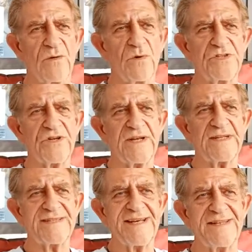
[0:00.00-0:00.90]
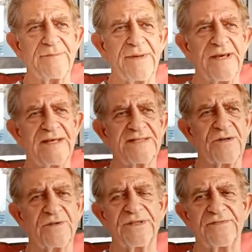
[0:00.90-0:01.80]
Once you get inside the bay, it's
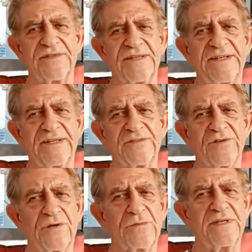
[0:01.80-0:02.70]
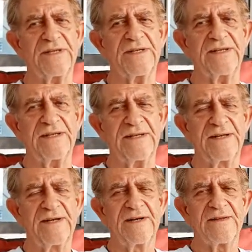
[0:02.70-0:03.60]
a whole different deal. Normally,
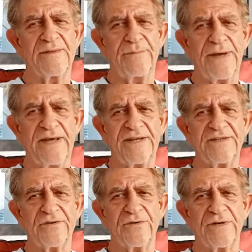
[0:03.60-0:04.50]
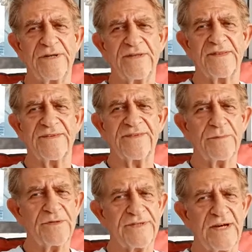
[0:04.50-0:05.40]
the bay during the
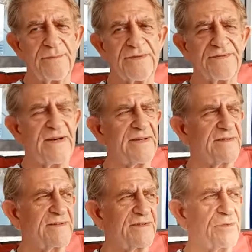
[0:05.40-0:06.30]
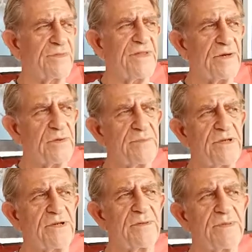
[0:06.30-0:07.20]
summertime is not, you would think it would
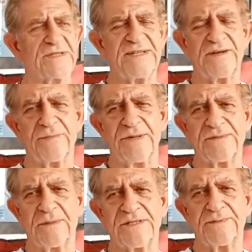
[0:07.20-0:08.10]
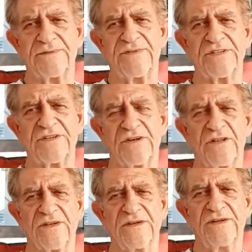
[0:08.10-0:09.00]
be good, but it's not your best place to be fishing.
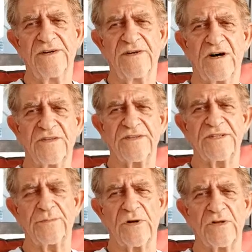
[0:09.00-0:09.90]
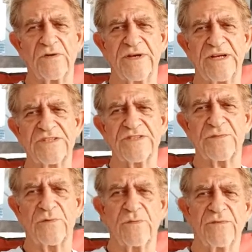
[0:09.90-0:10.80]
All the deep water locations
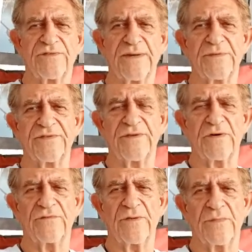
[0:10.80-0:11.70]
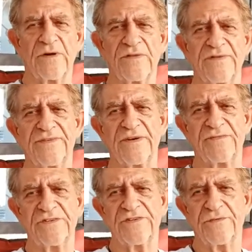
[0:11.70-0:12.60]
are where we're famous, for the marlin,
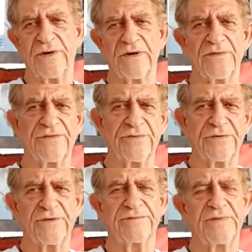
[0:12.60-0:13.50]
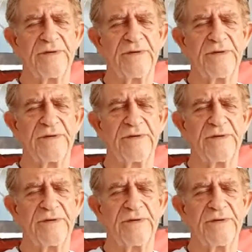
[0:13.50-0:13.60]
sailfish, the Dorado, the tuna,